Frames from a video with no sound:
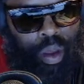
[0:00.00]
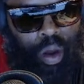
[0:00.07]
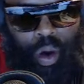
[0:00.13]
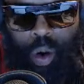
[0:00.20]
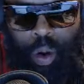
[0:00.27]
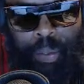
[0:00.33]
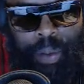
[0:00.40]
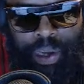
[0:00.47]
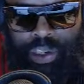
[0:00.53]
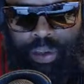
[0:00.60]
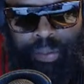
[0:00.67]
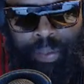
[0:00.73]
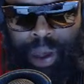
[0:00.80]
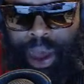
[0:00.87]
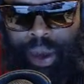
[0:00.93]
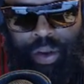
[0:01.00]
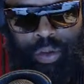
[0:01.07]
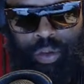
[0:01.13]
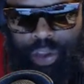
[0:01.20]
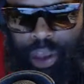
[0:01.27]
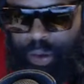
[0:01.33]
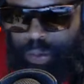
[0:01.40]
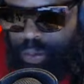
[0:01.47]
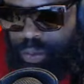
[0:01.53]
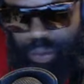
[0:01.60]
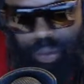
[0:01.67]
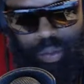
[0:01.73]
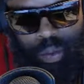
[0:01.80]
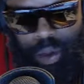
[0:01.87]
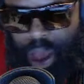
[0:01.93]
a whole bunch of models that
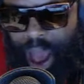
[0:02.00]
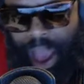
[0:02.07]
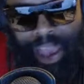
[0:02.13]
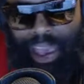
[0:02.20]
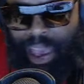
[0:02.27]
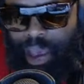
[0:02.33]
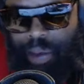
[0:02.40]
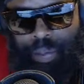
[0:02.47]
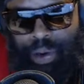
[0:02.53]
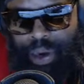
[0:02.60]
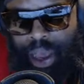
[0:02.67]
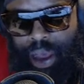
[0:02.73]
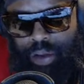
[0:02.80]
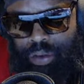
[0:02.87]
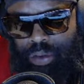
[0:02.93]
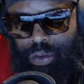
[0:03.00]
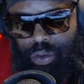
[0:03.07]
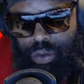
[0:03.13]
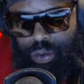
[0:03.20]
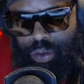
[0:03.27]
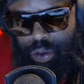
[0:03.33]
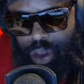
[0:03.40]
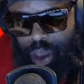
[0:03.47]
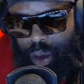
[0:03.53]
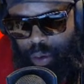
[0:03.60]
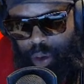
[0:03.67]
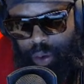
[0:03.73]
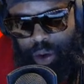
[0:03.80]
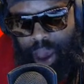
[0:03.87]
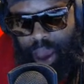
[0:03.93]
I can't pronounce, and
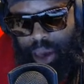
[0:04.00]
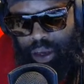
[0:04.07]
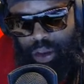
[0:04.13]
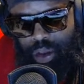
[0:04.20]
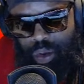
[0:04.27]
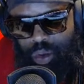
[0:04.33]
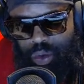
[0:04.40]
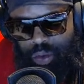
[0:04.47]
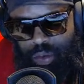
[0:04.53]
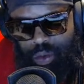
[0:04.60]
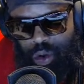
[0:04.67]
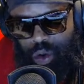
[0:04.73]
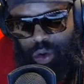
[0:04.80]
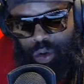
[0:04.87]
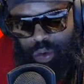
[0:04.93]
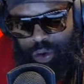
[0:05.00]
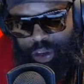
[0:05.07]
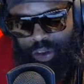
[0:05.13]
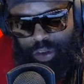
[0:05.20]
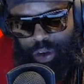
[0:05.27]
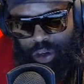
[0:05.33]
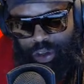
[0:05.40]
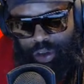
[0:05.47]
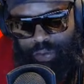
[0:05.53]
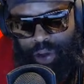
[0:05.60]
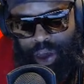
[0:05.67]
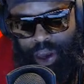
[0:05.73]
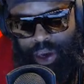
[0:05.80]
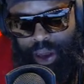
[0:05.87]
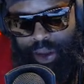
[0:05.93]
we would have to use some Google research to
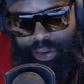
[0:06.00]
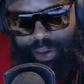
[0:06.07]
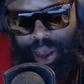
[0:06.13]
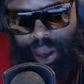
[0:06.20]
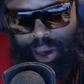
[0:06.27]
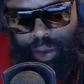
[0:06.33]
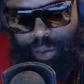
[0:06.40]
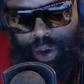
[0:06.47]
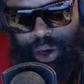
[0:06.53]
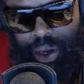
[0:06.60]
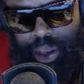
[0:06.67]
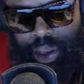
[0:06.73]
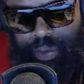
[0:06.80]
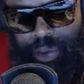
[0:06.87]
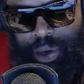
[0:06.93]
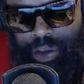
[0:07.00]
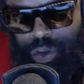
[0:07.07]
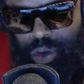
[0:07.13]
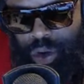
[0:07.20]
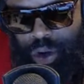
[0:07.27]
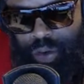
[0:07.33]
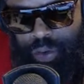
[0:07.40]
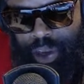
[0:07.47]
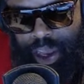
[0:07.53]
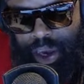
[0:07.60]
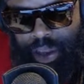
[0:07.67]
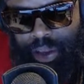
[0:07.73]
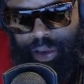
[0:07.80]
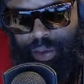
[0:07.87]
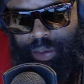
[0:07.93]
find out exactly what it is, but it's all
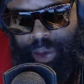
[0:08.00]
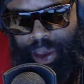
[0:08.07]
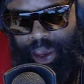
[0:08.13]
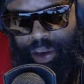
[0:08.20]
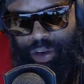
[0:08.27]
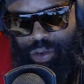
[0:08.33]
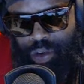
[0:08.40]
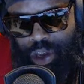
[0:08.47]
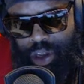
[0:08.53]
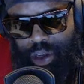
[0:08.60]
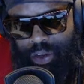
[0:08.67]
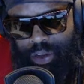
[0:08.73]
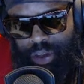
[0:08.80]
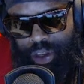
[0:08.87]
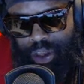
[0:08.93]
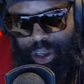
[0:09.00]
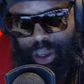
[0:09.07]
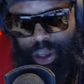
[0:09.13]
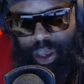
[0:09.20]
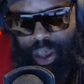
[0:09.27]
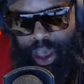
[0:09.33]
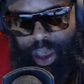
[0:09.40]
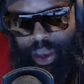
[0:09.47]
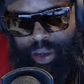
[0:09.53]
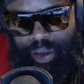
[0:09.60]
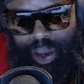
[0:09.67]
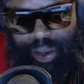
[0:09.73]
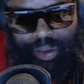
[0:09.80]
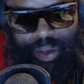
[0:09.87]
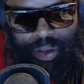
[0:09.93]
related to making drugs and
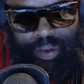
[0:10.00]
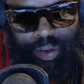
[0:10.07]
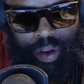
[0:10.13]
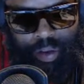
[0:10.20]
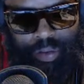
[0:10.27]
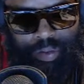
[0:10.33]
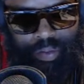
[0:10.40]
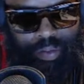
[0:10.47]
testing stuff.